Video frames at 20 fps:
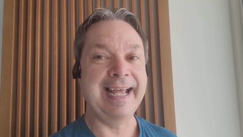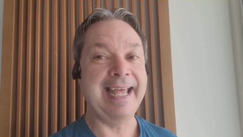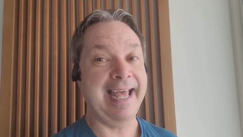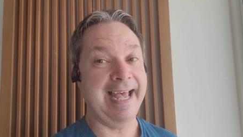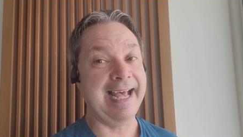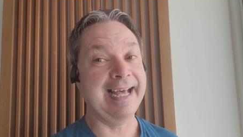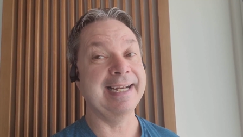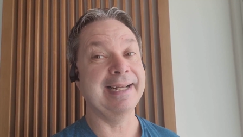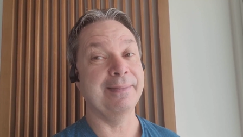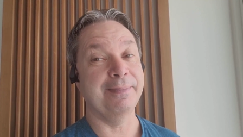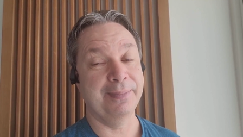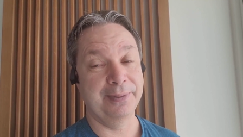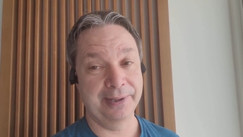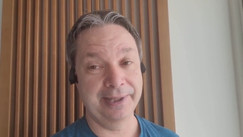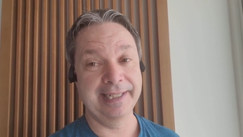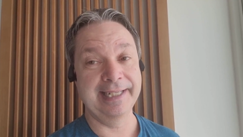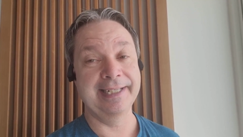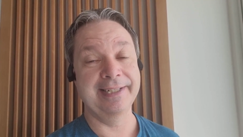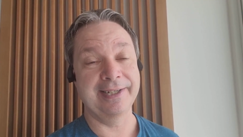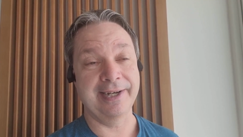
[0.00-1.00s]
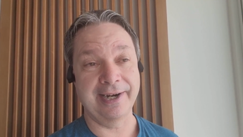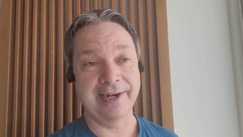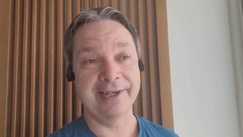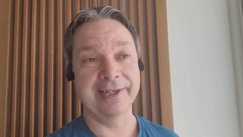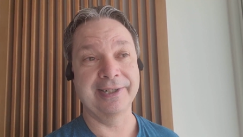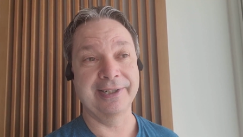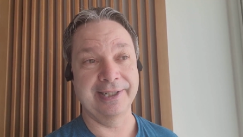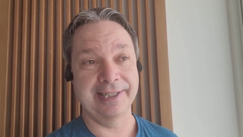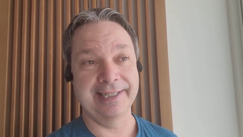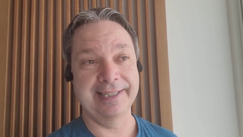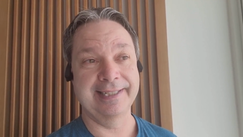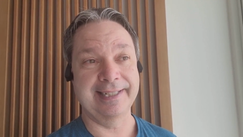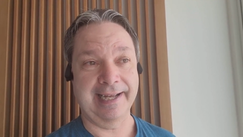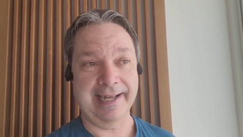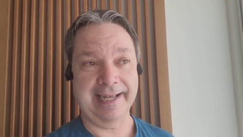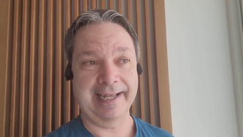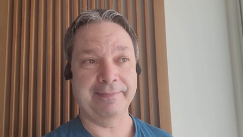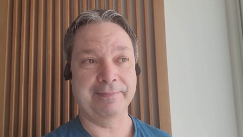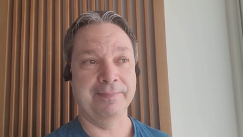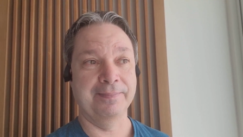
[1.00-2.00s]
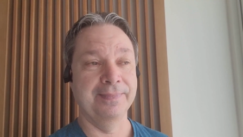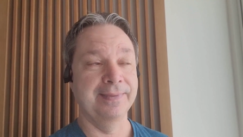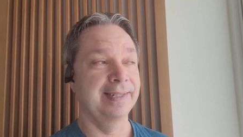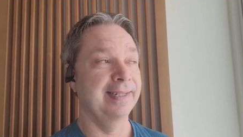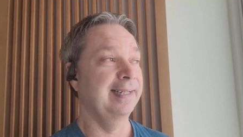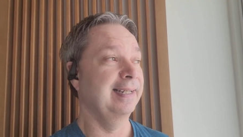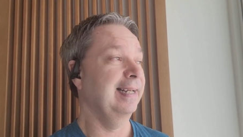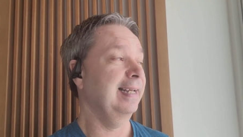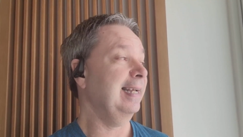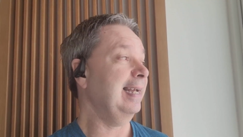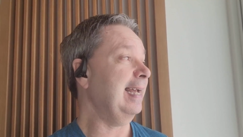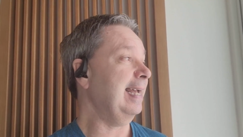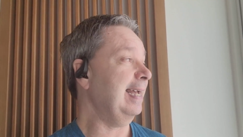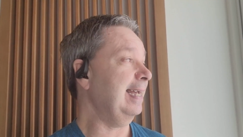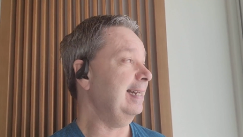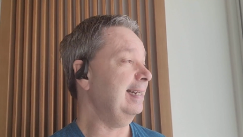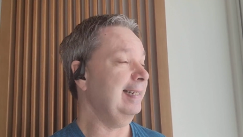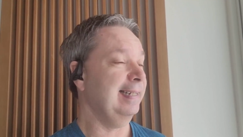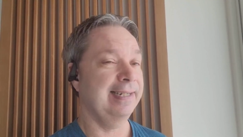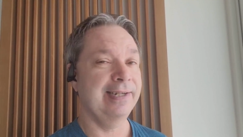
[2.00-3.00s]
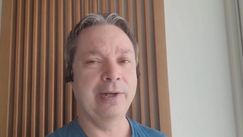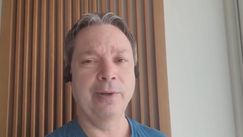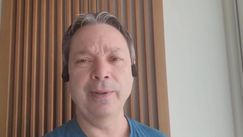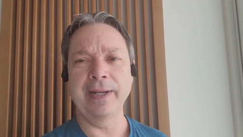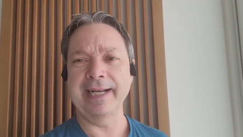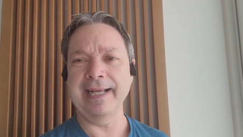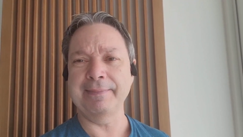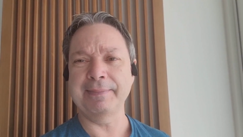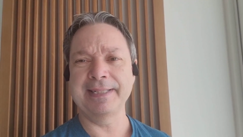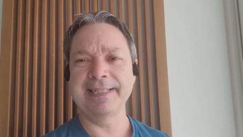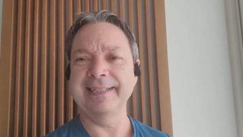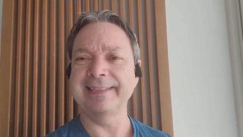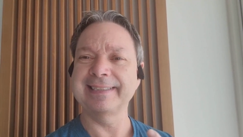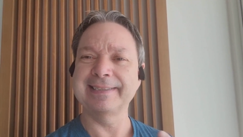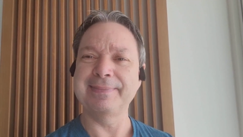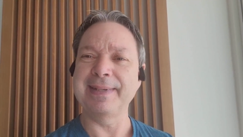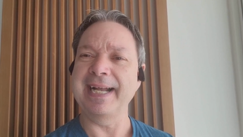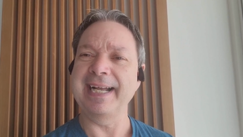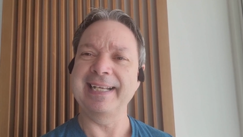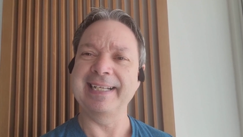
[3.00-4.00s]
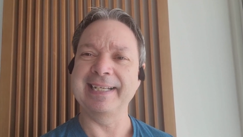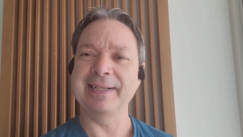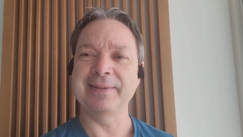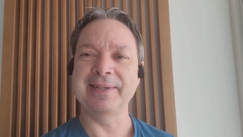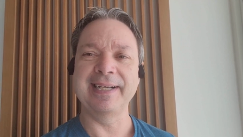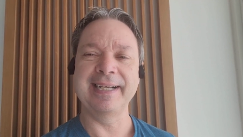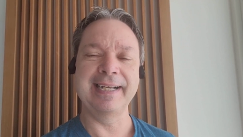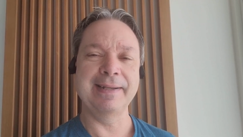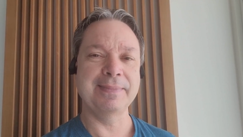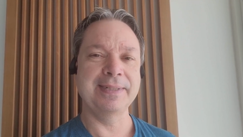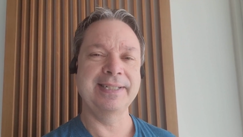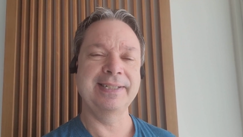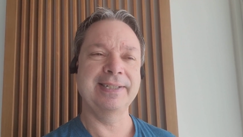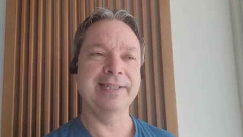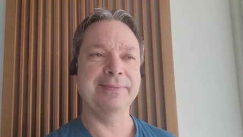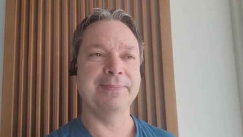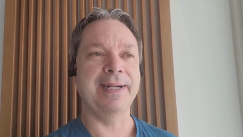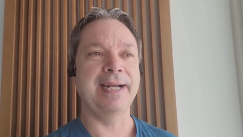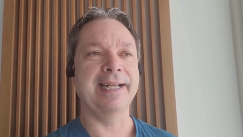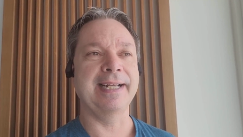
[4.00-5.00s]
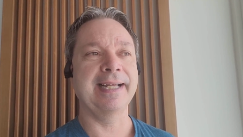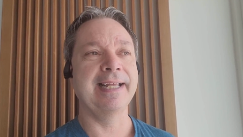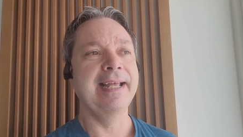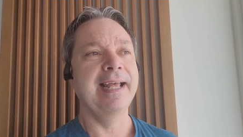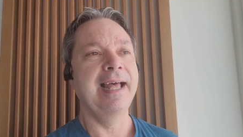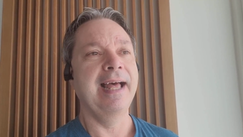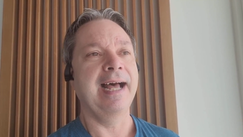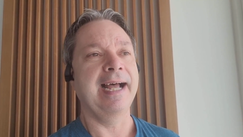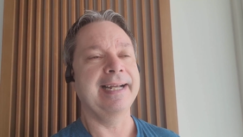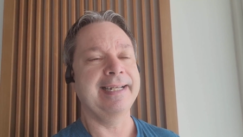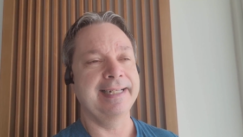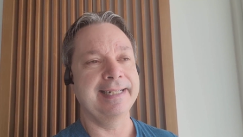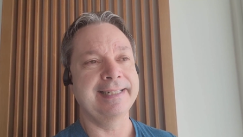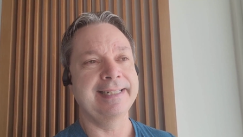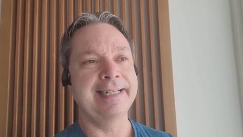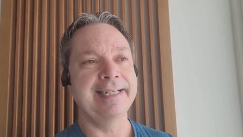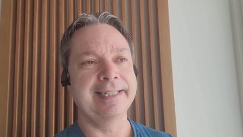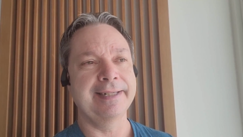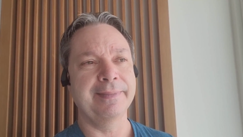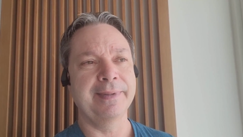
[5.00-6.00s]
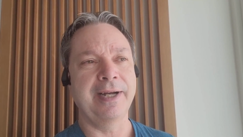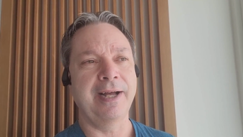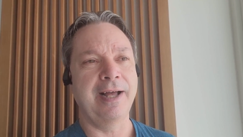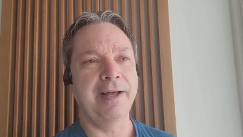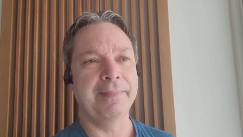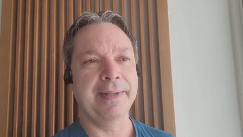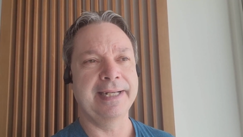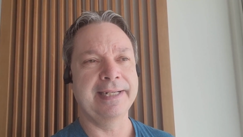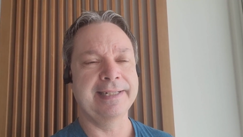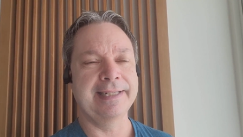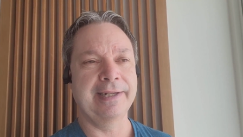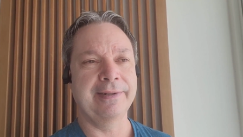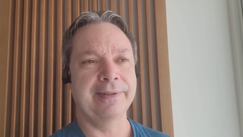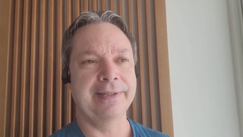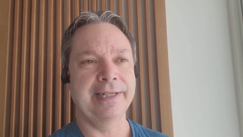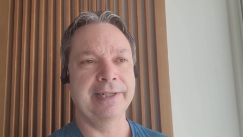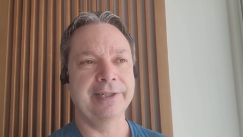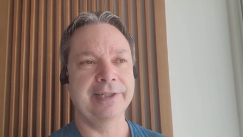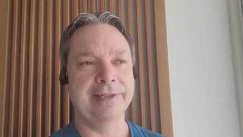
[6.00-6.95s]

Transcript: I had a pretty darn good time. And you know what? I'm still smiling, right? I'm still smiling. I did see some comments out there.